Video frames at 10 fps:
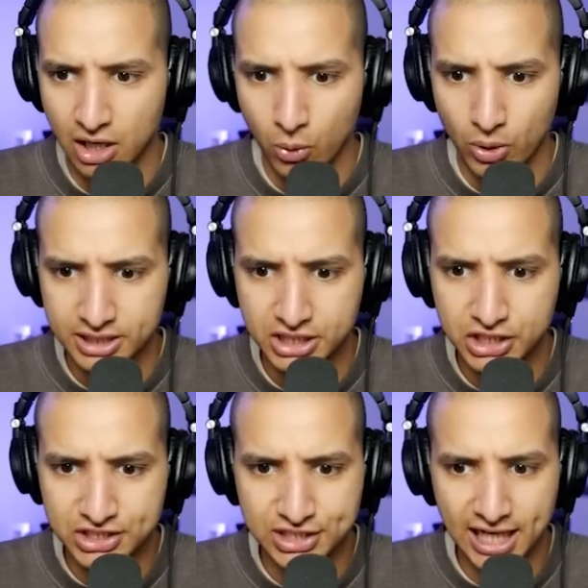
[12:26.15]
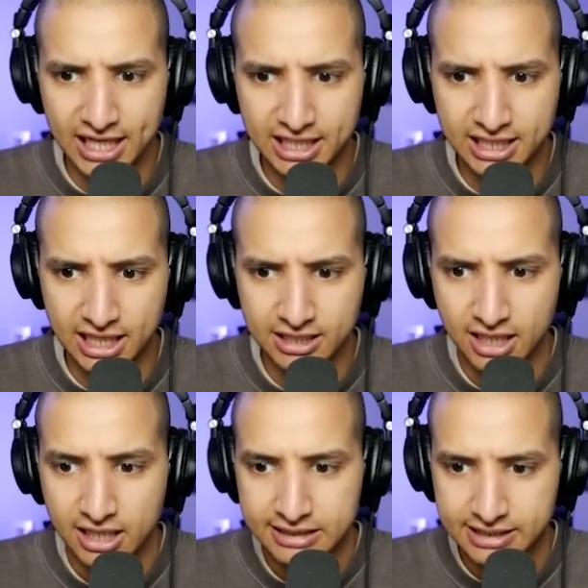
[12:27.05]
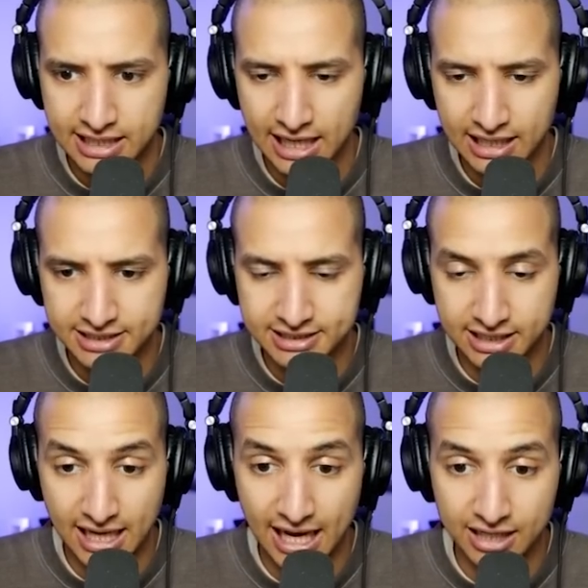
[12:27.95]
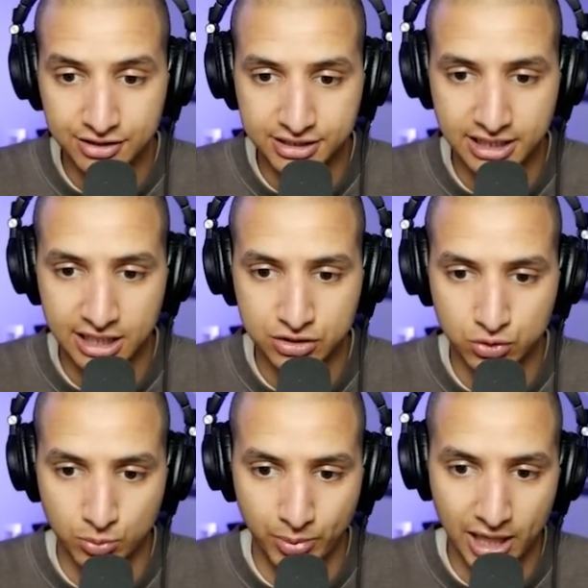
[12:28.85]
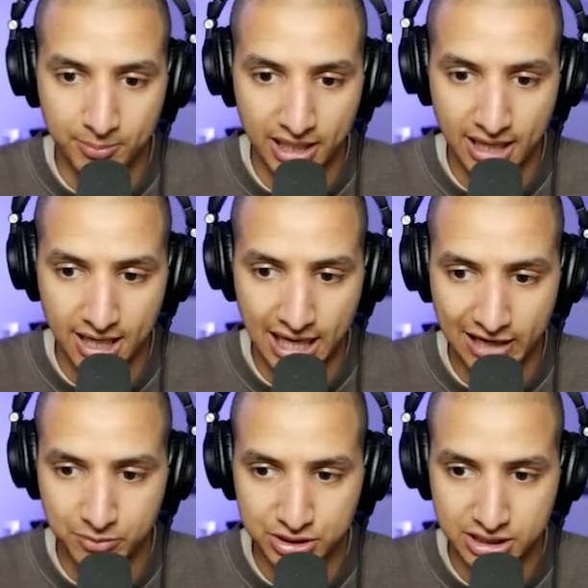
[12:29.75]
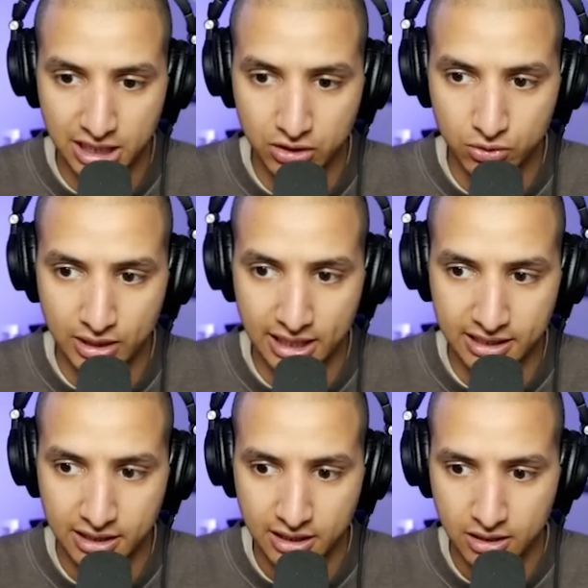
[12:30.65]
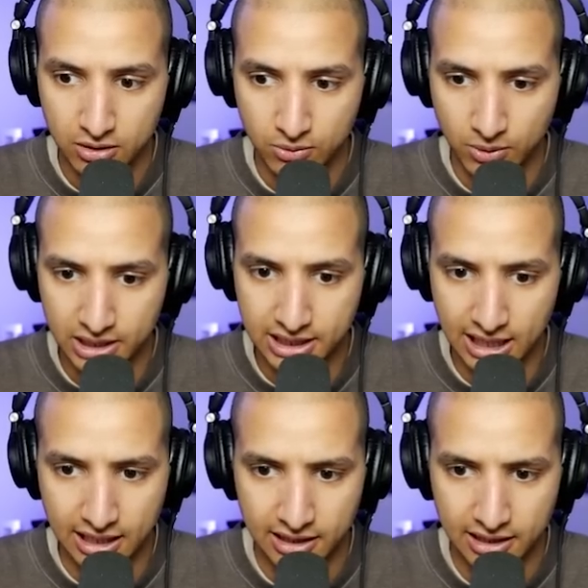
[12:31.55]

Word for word: is she just standing there? She had her chance to bite my head off, but she didn't do that. Why not?